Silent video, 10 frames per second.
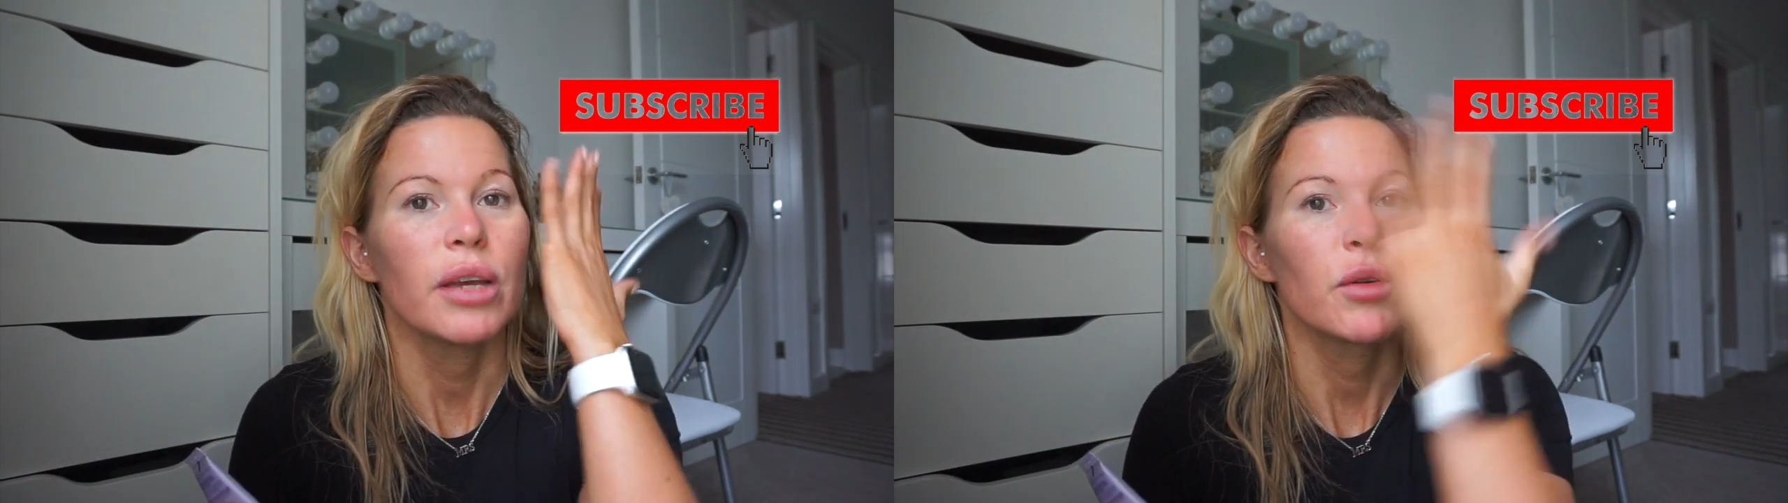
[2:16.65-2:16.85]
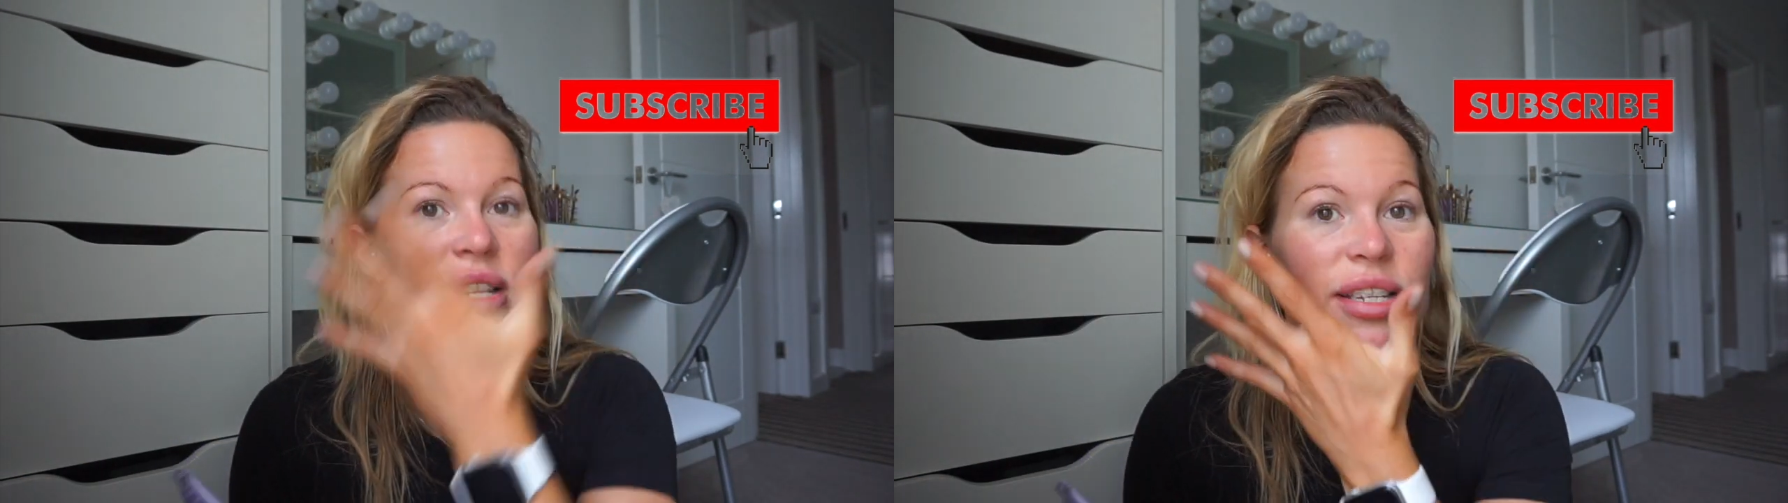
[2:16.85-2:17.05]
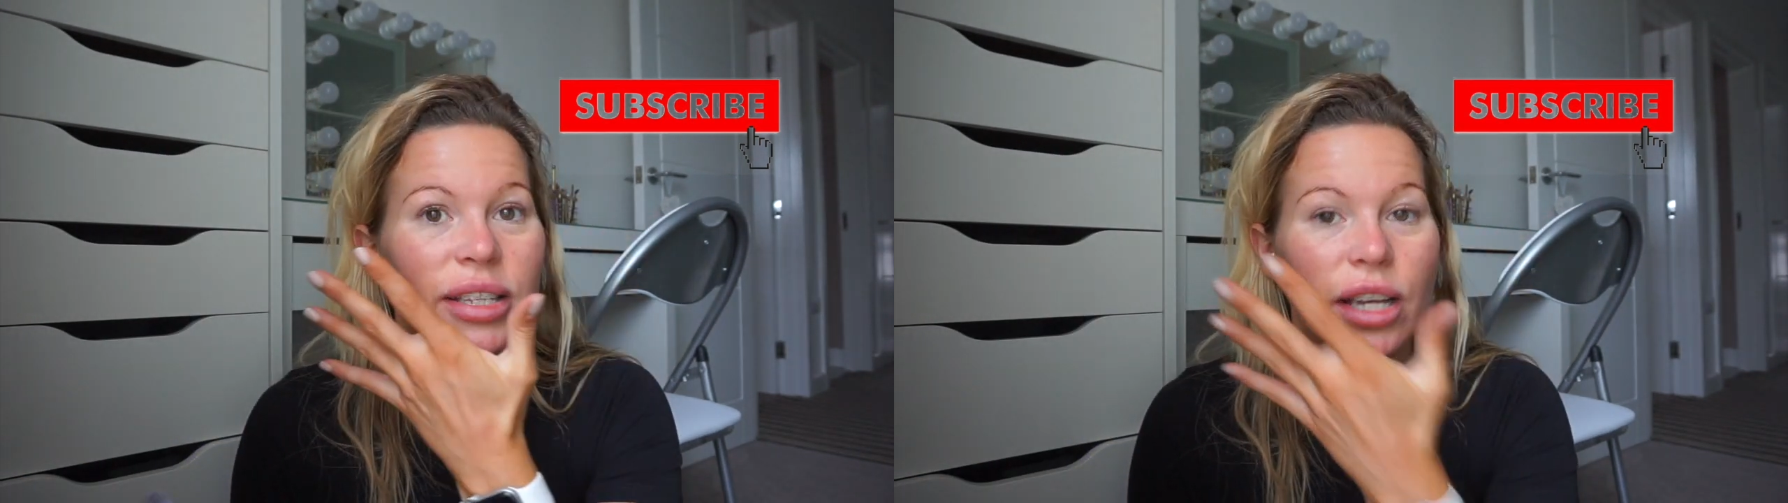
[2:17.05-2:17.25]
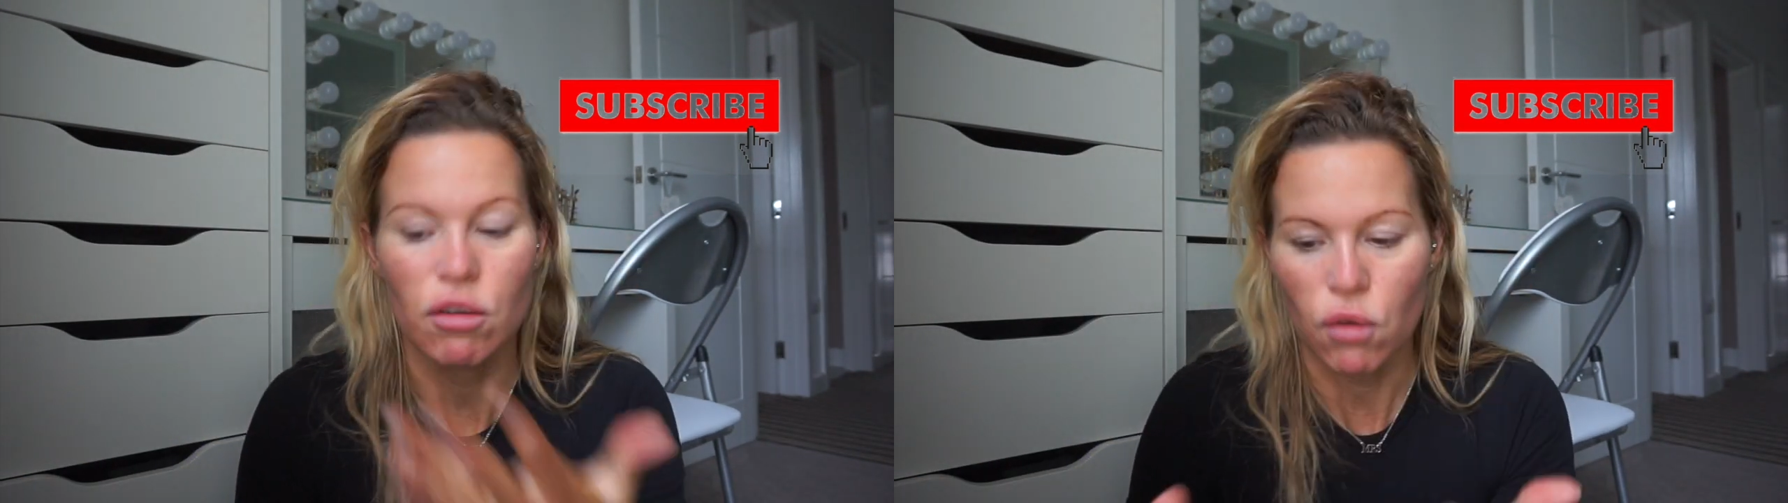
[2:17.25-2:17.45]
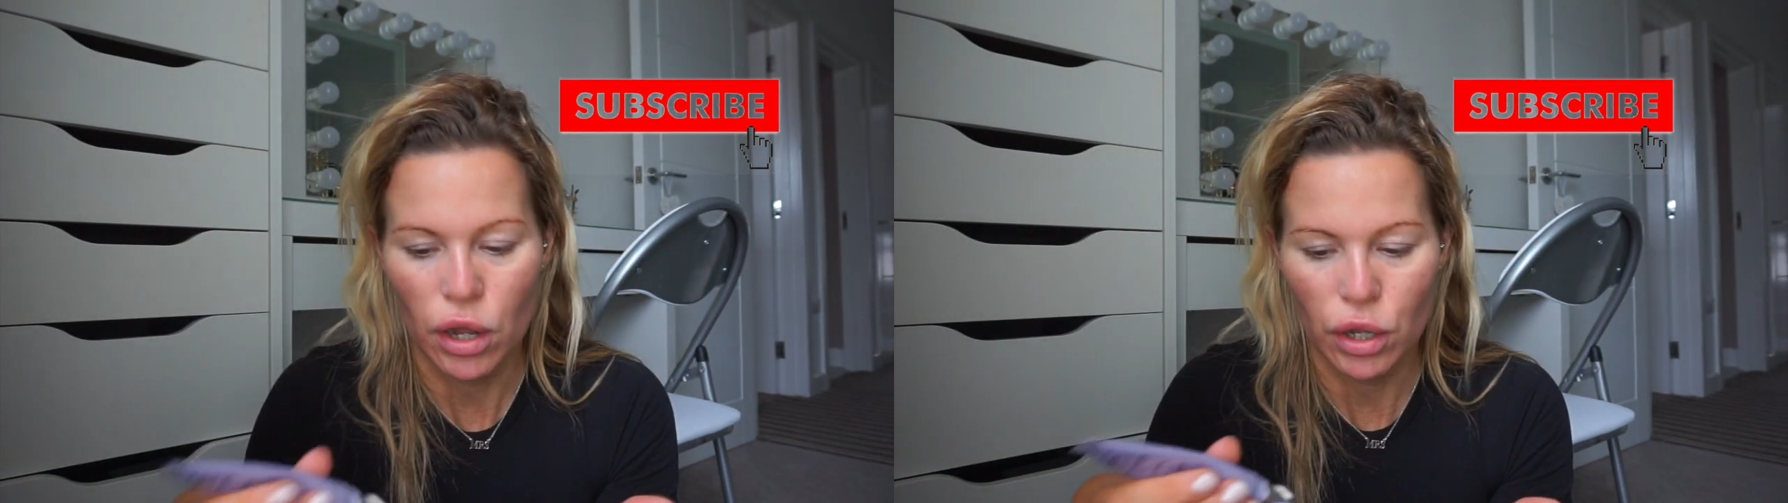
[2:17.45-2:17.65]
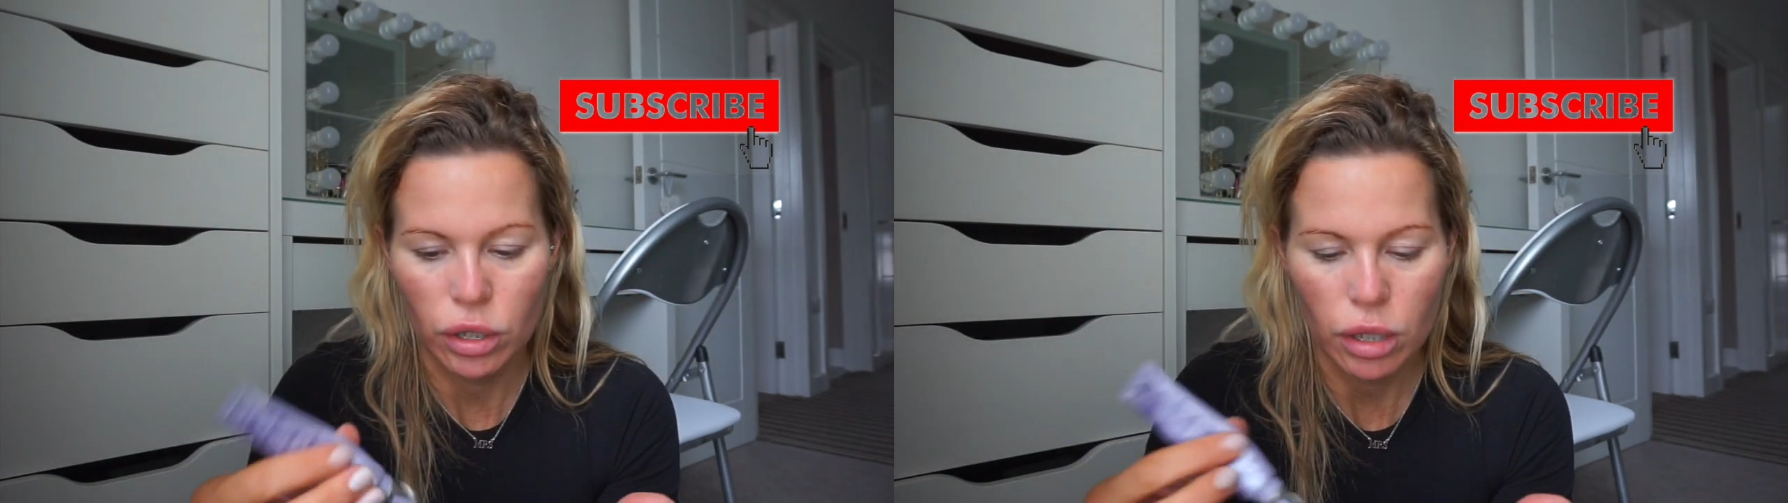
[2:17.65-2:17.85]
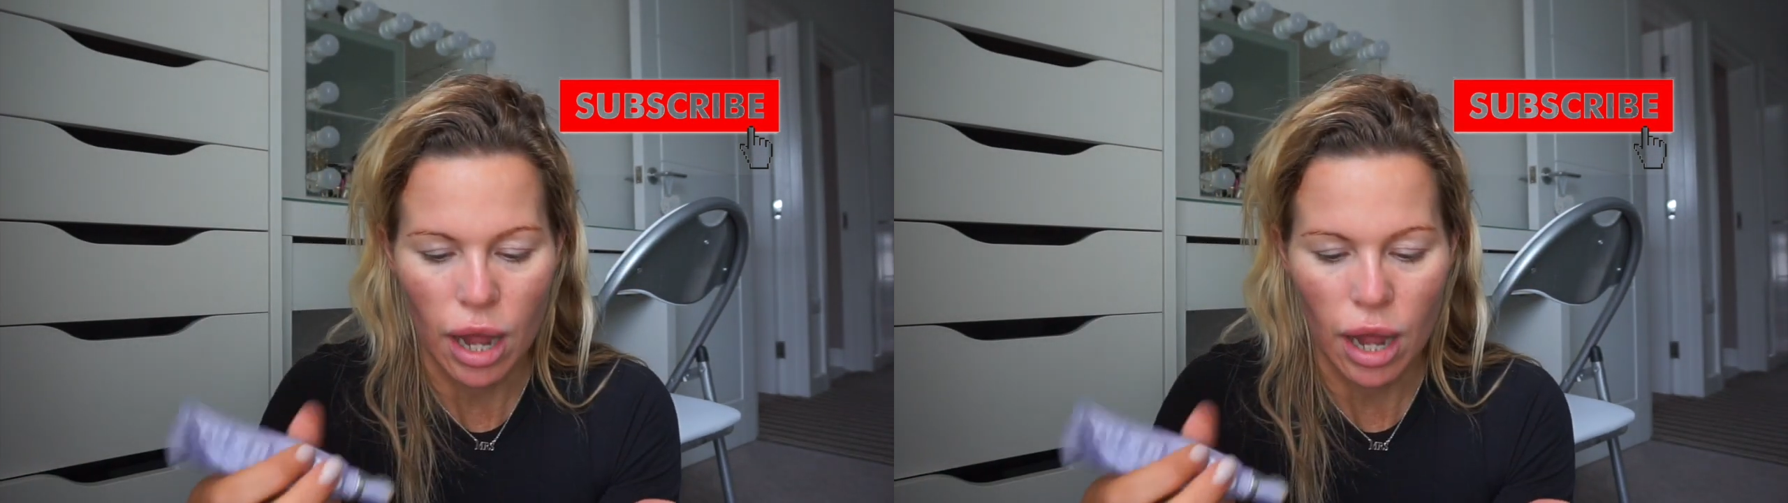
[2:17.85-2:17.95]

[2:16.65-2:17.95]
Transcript: with a slick of oil